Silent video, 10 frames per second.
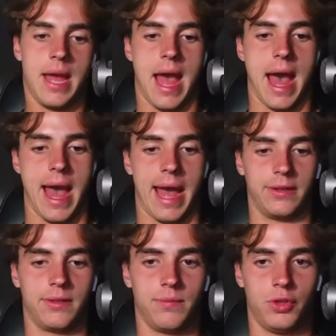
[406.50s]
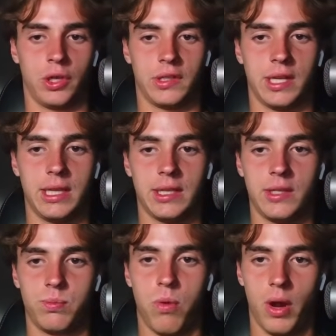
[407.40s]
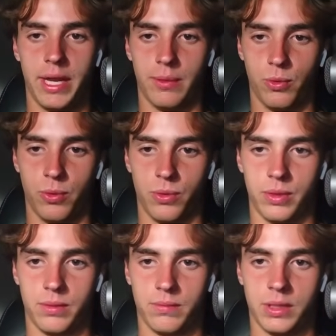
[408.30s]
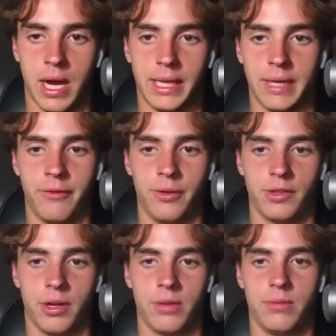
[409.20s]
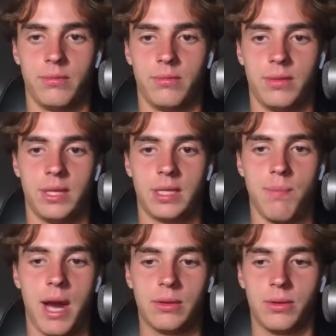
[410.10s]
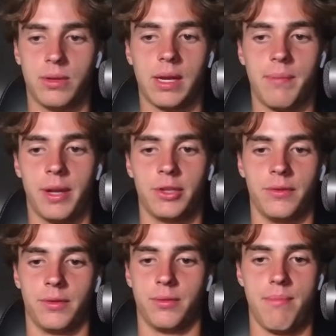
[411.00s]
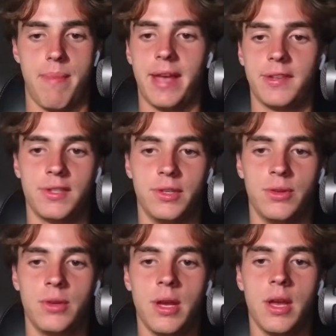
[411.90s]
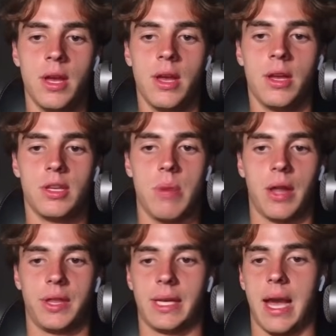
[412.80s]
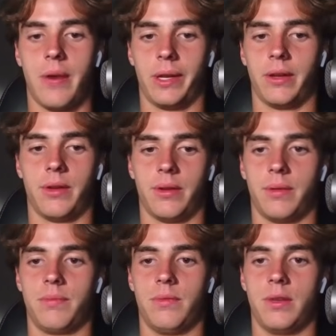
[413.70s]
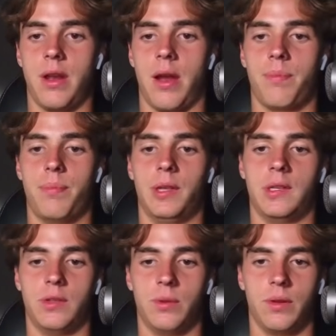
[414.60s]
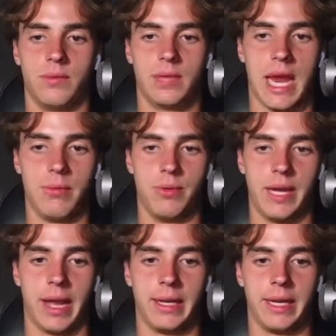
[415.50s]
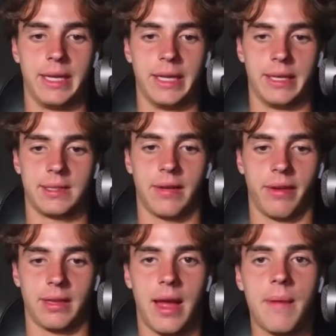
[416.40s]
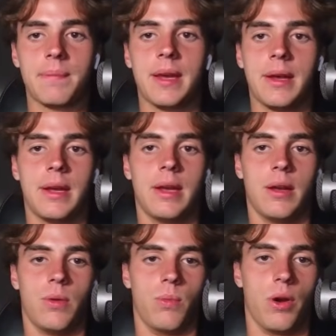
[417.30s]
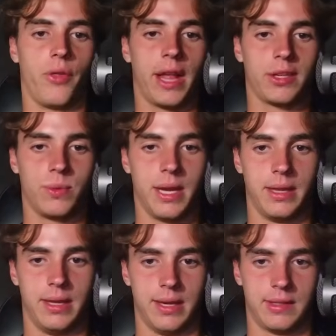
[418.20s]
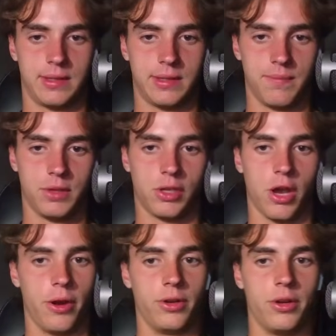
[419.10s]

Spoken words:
And you can see this is what it will kind of give you. So this might look like a bunch of just mess to you. You might think, how are we gonna, put this into a table neatly and stuff like that? Well, that's where this code